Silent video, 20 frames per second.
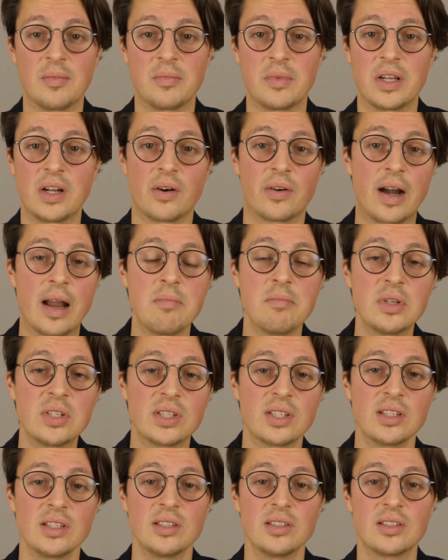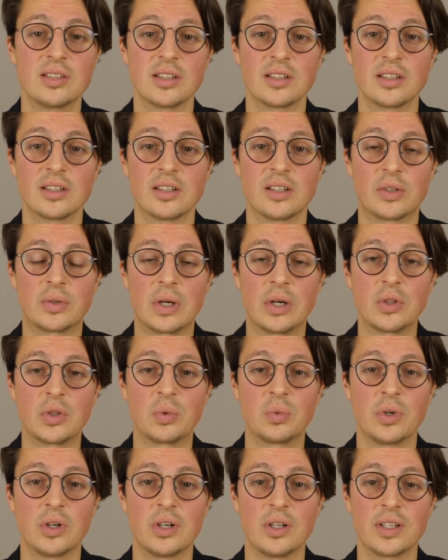in our embassies around the
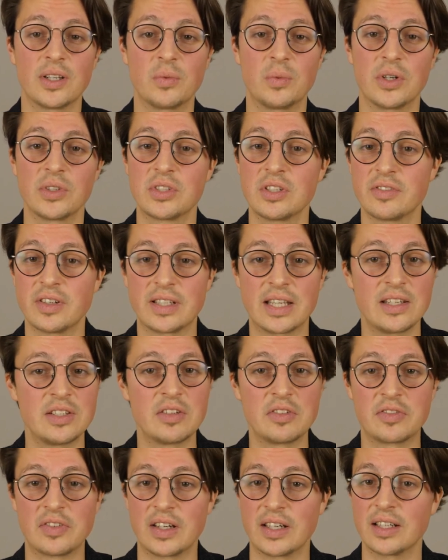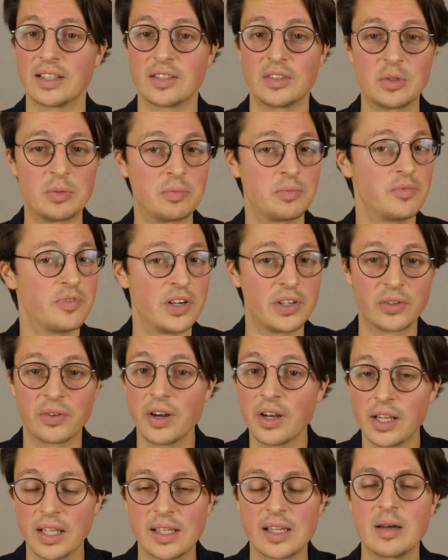world. And once you've identified, you very
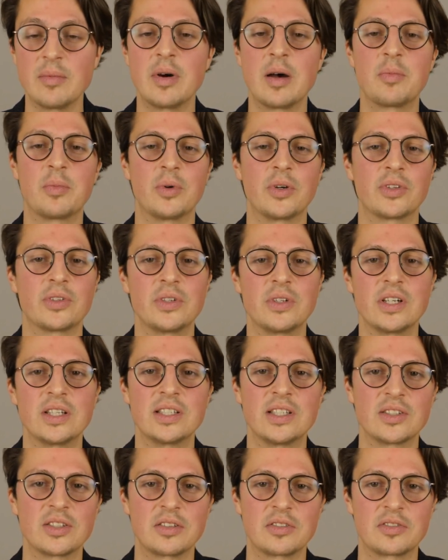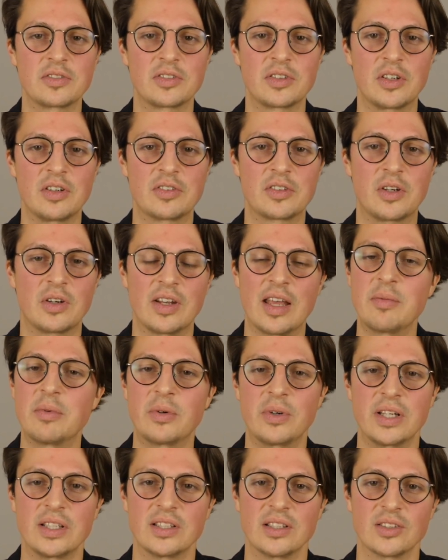quickly come up with new ideas of
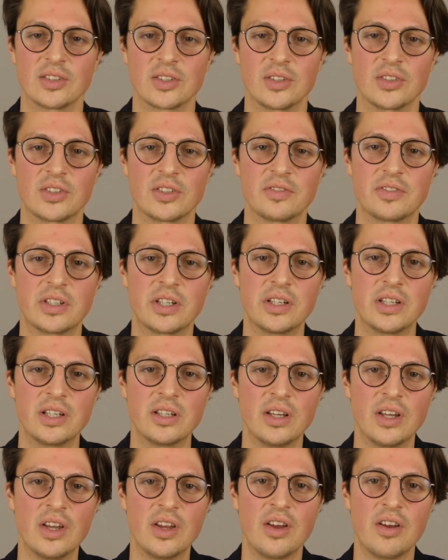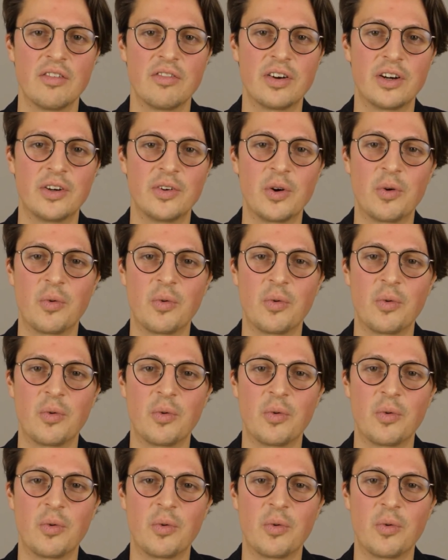collaborating. So it's a very, very